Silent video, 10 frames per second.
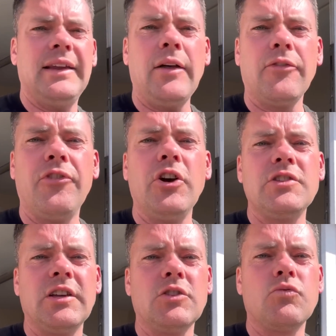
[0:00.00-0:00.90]
Now the first
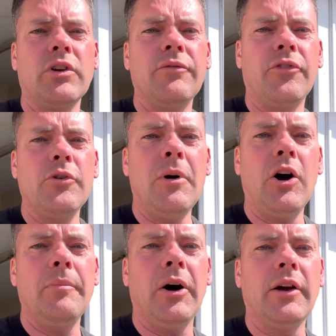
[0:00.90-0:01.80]
thing that's running through
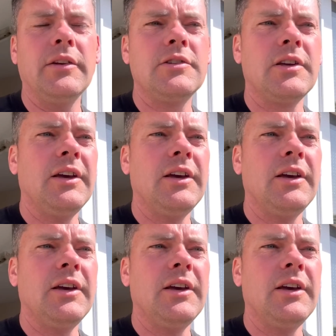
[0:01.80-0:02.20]
my mind